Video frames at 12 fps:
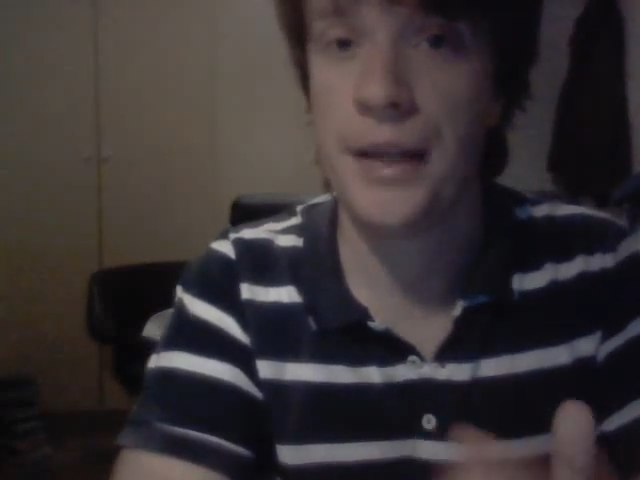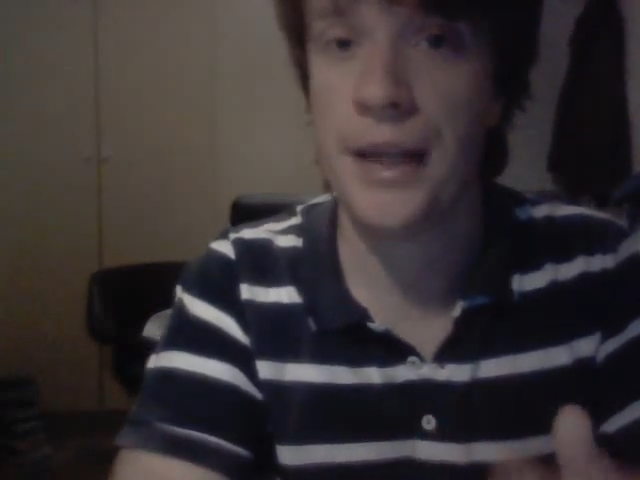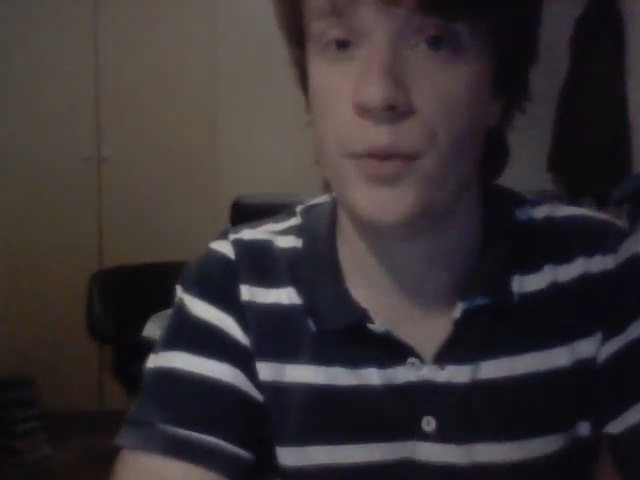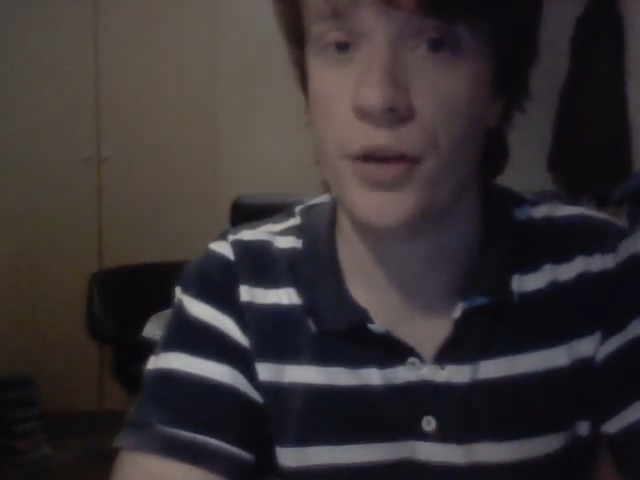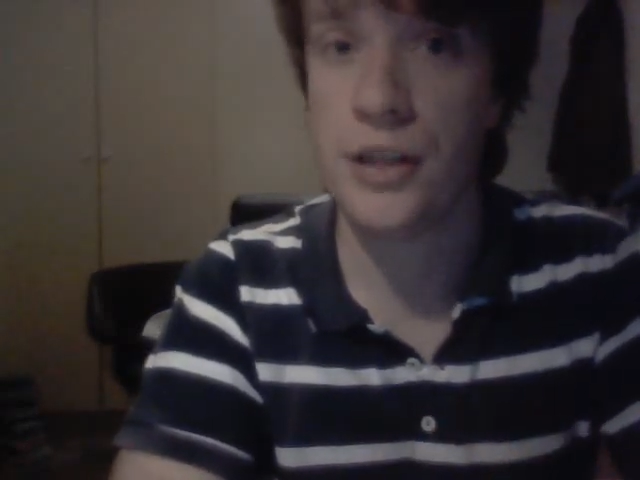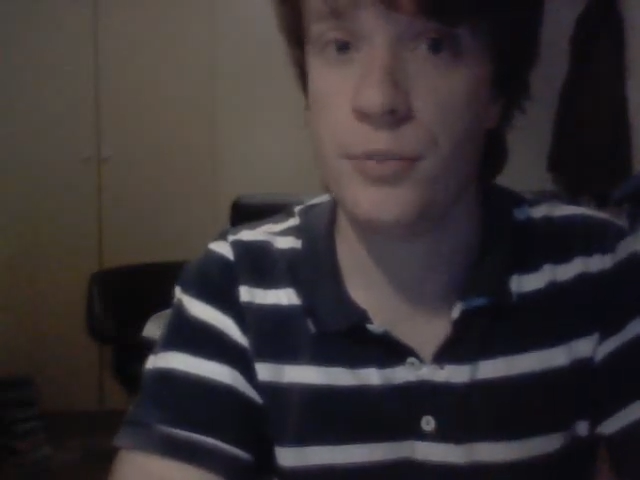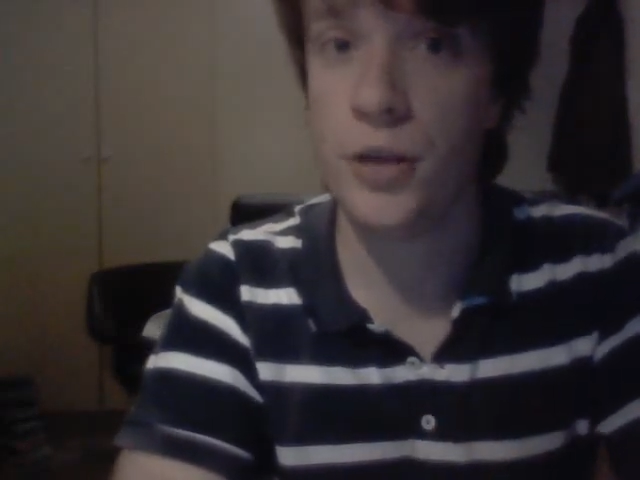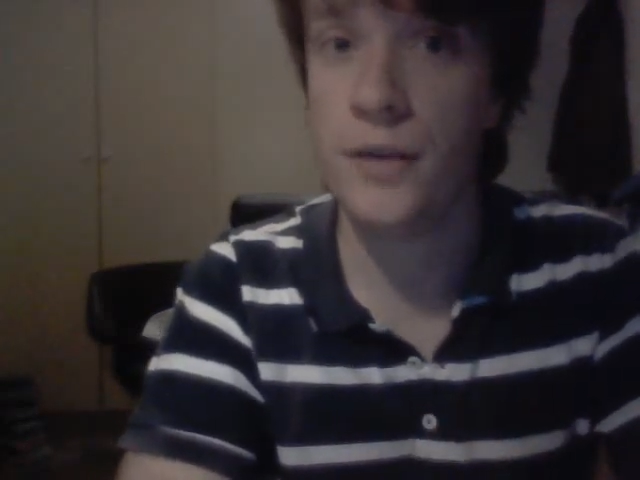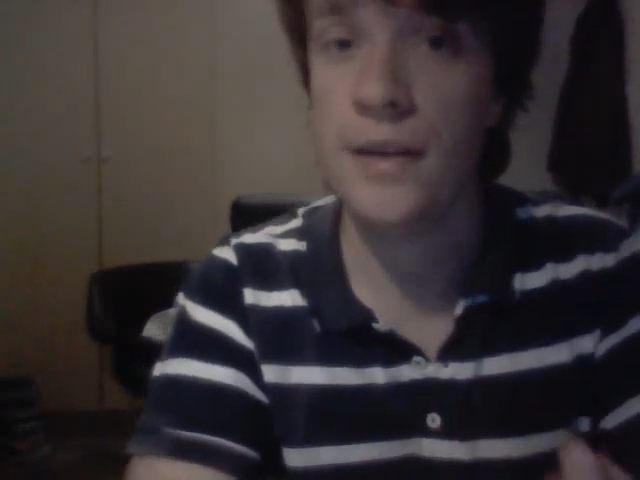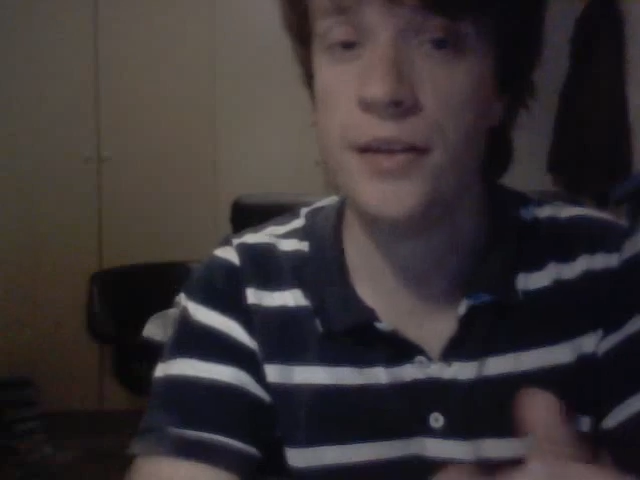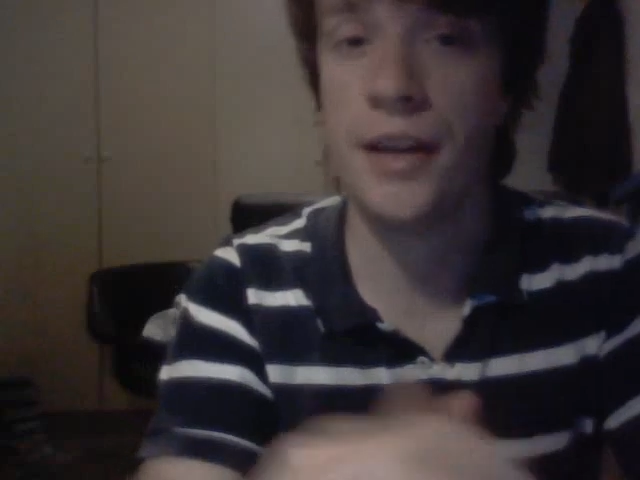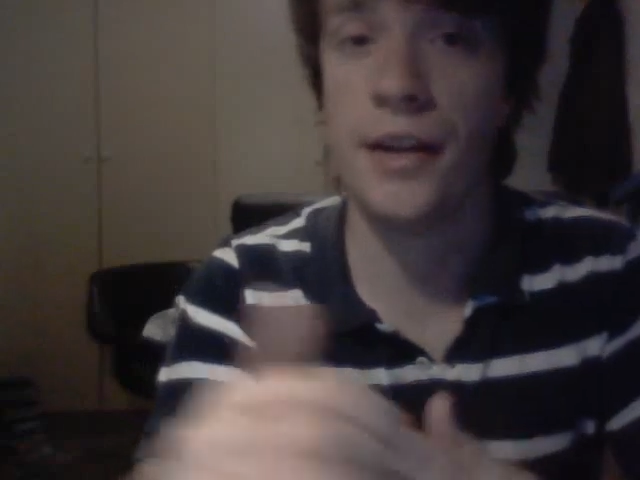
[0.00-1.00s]
keep watching
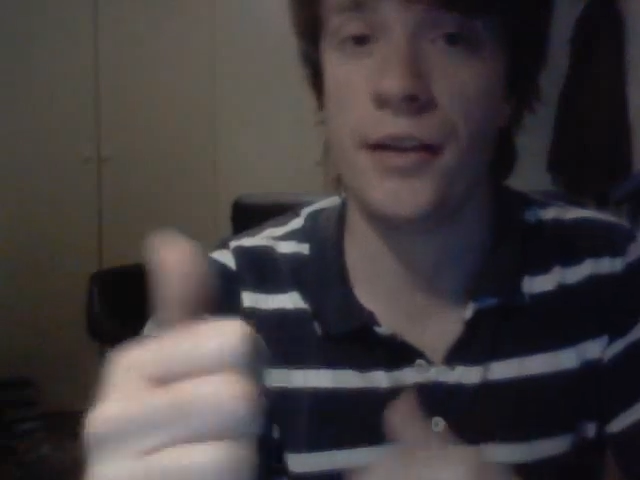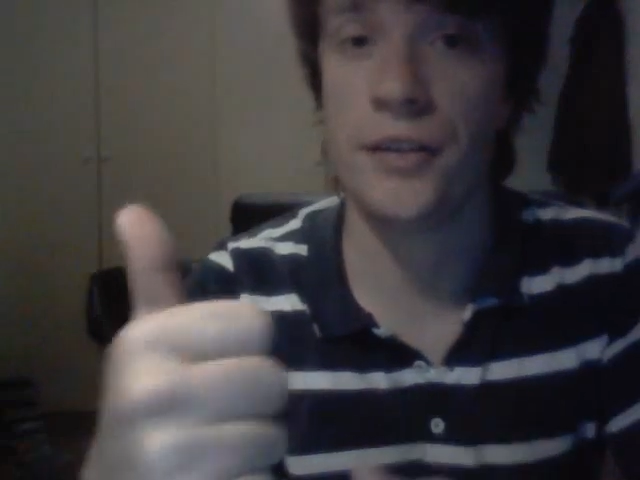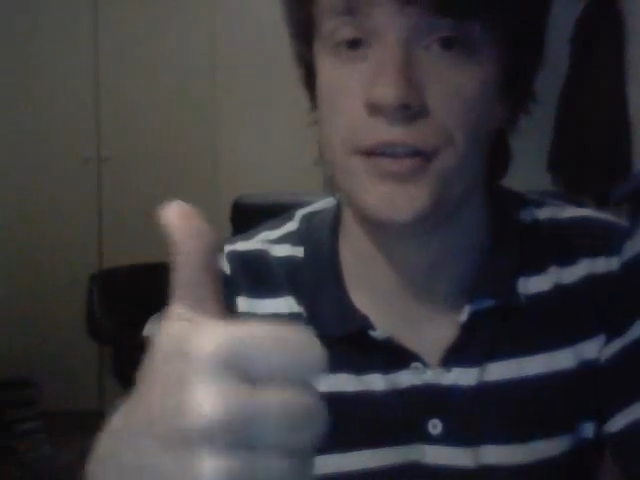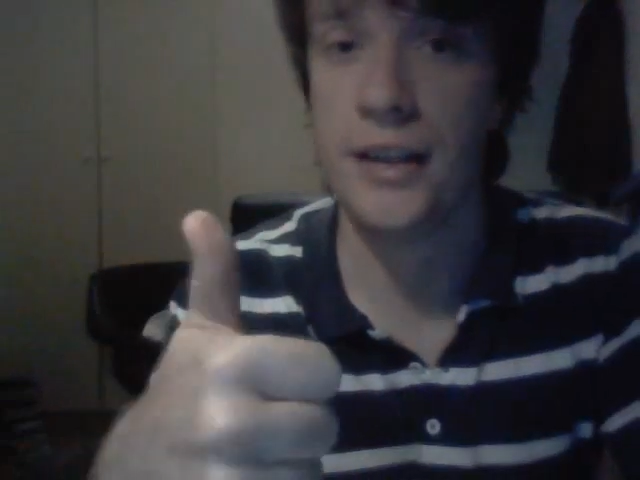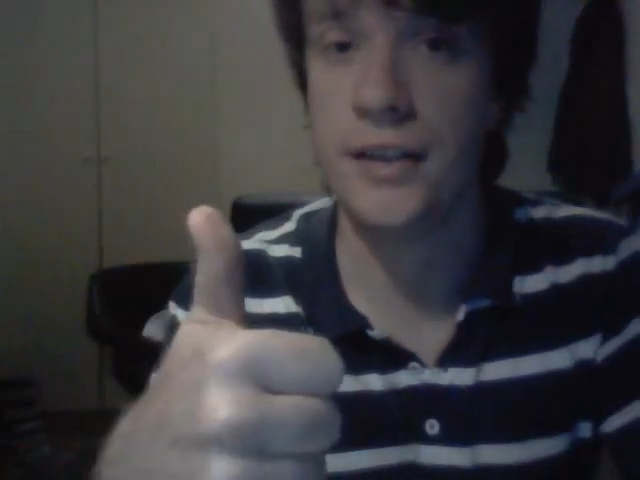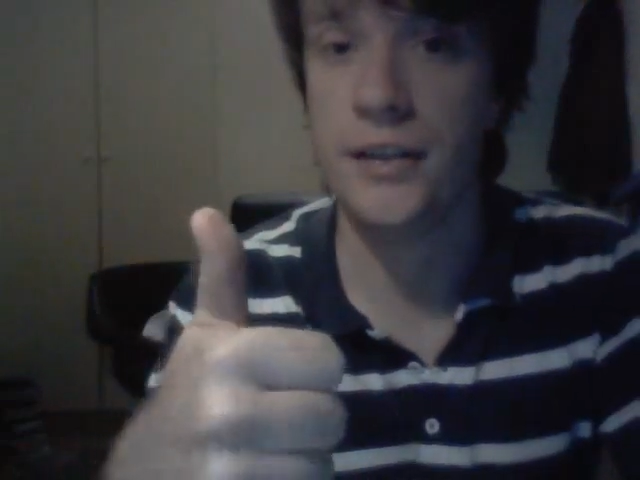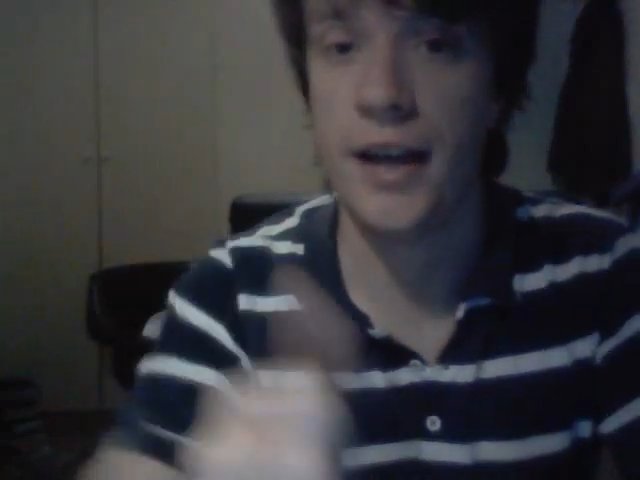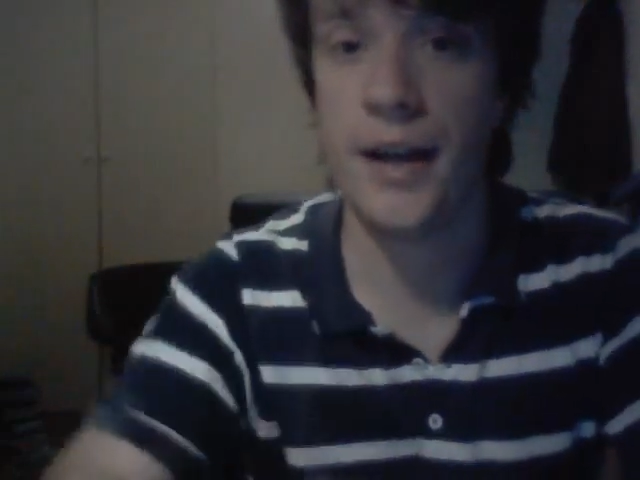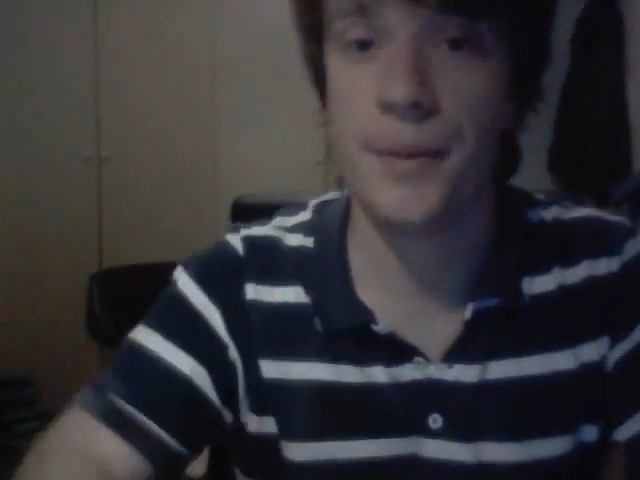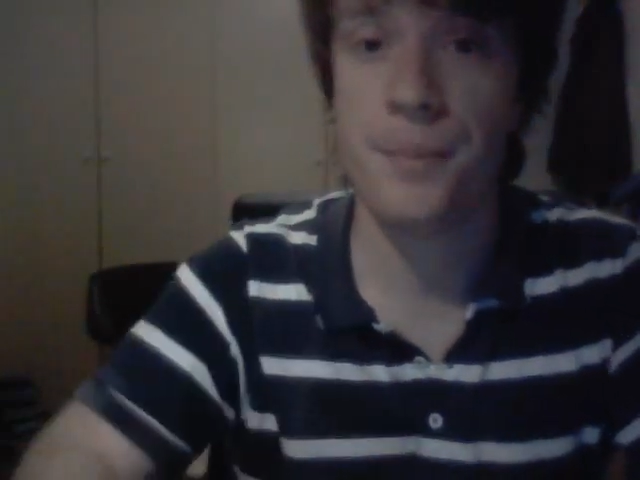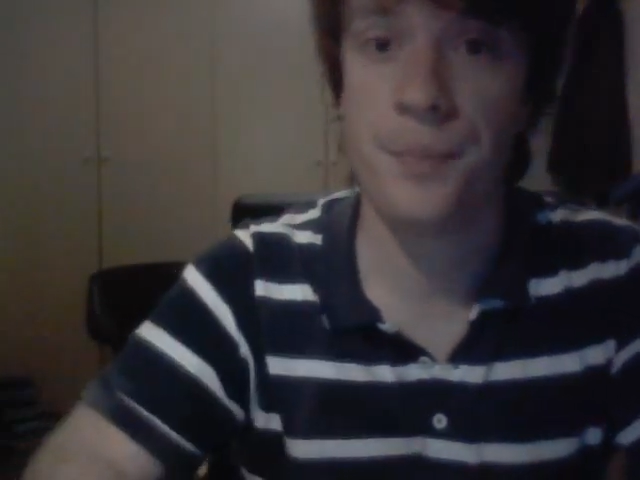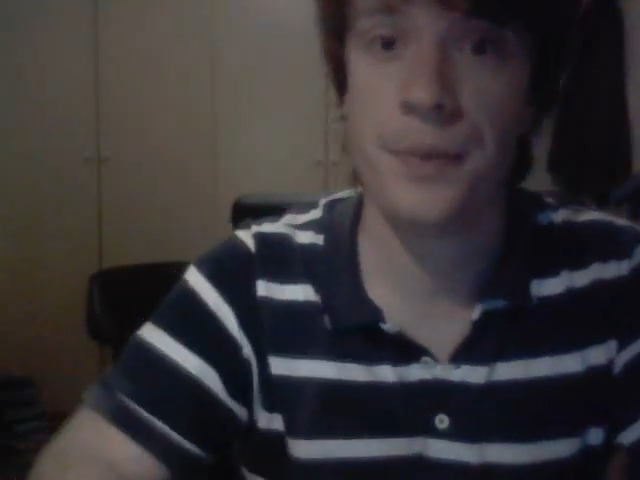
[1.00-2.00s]
movies. I'll see you
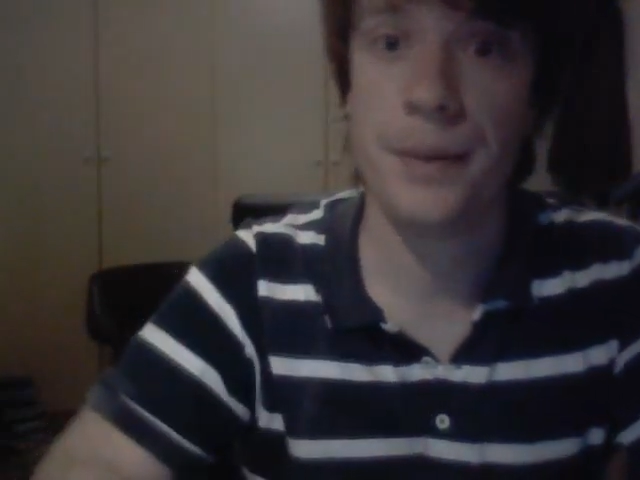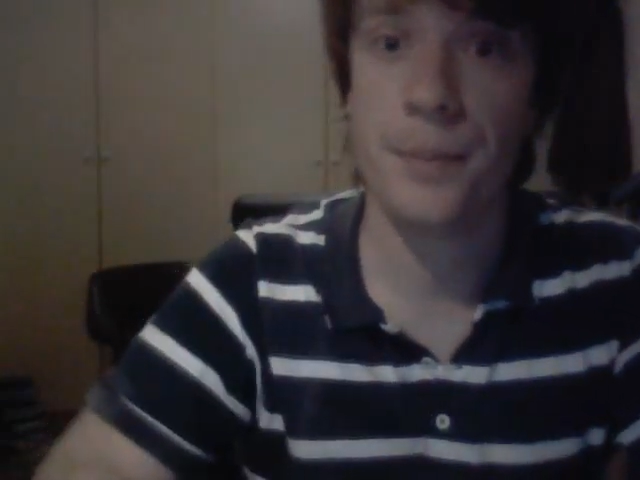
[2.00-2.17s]
later.